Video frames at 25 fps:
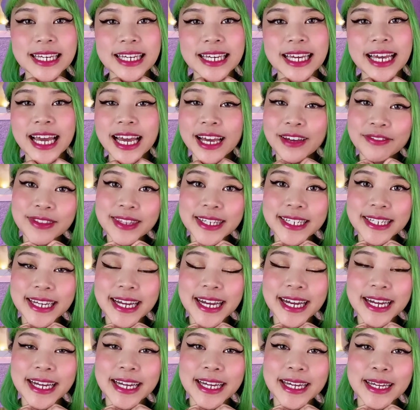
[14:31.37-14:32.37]
half the
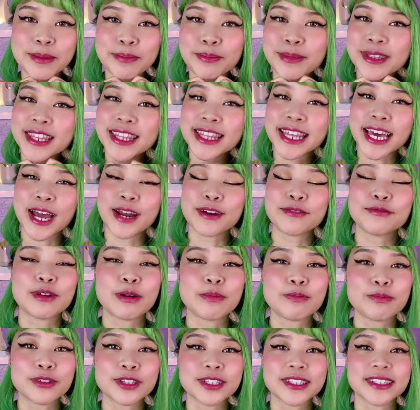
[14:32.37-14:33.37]
time that
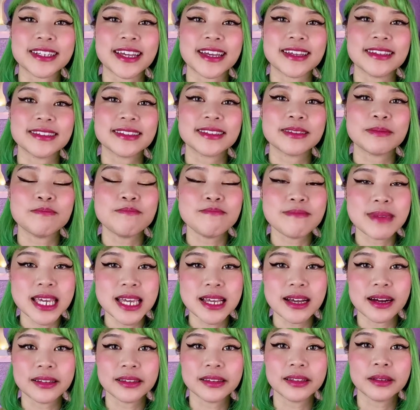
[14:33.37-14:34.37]
represents me
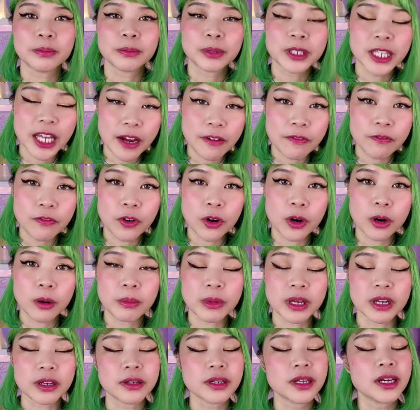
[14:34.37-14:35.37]
on the platform.
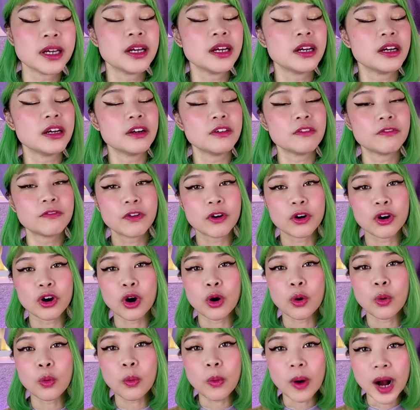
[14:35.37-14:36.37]
And for a
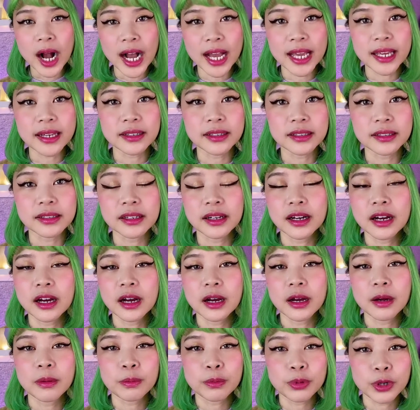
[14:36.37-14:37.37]
while,
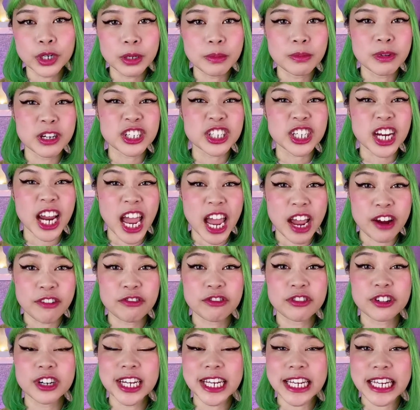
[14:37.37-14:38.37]
pretty much
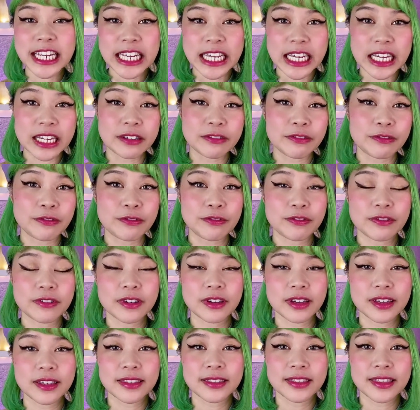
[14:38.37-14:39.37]
every GIF
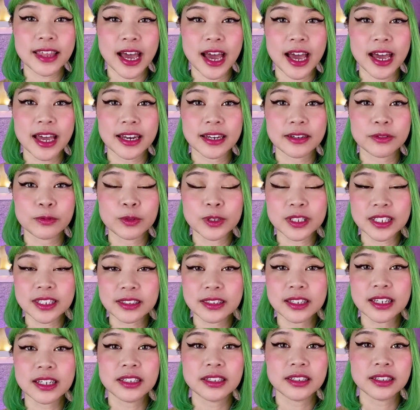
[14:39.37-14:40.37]
that was
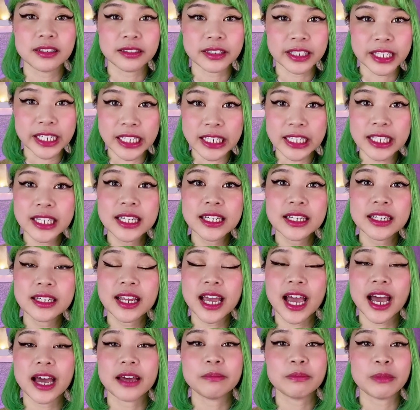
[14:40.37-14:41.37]
linked to LinkedIn
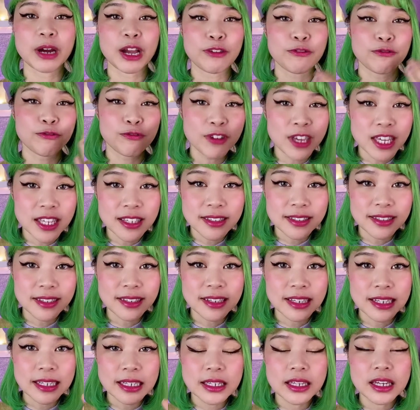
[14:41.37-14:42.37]
had my face in
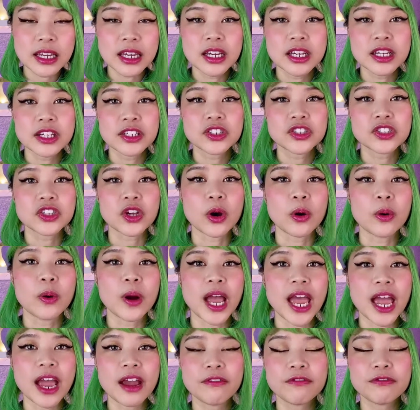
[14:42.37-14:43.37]
it. So
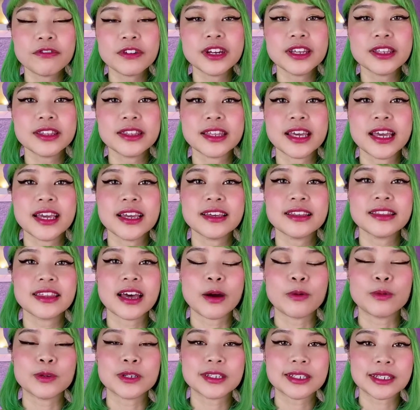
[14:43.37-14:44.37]
everything that
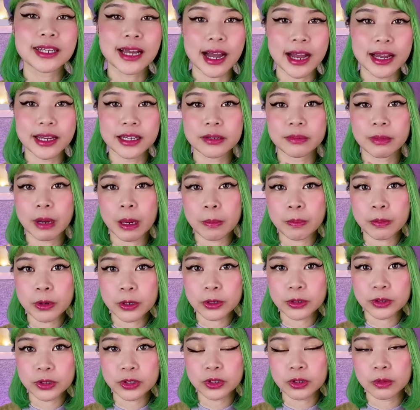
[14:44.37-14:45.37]
was tied to my
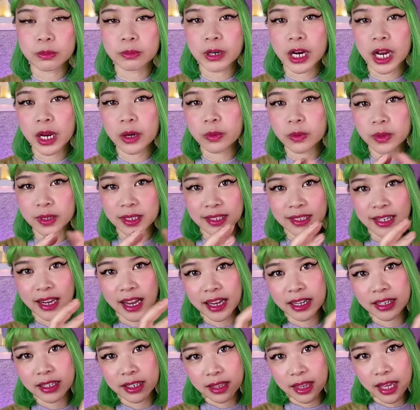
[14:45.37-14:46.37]
personal brand was
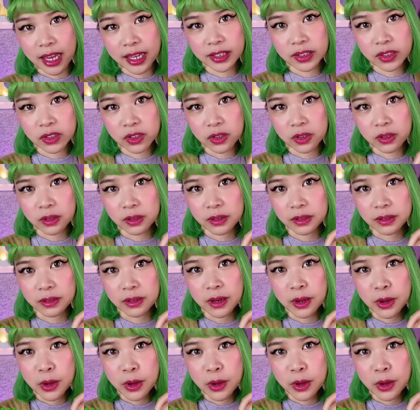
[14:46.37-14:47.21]
tied to that certain